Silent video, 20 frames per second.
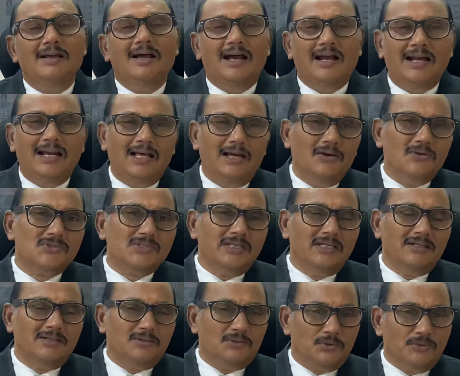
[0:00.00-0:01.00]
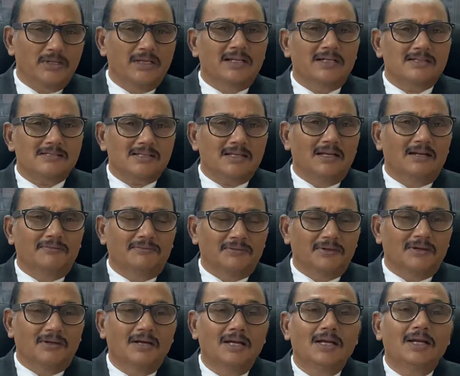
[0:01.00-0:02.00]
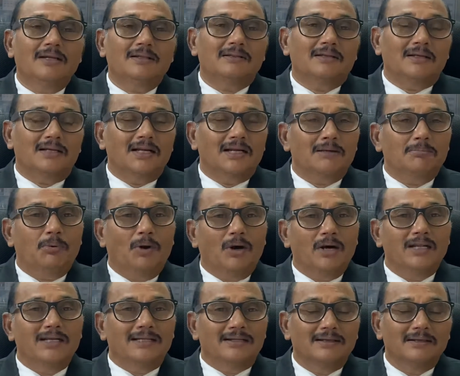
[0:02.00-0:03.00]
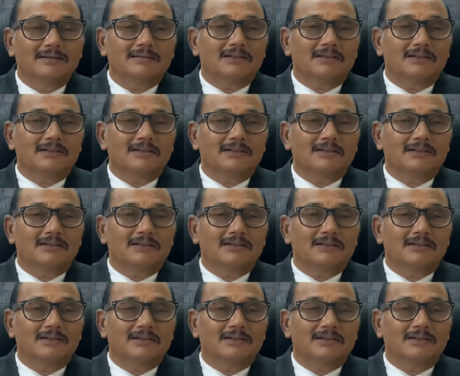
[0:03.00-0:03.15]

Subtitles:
And I have seen today itself the dead body,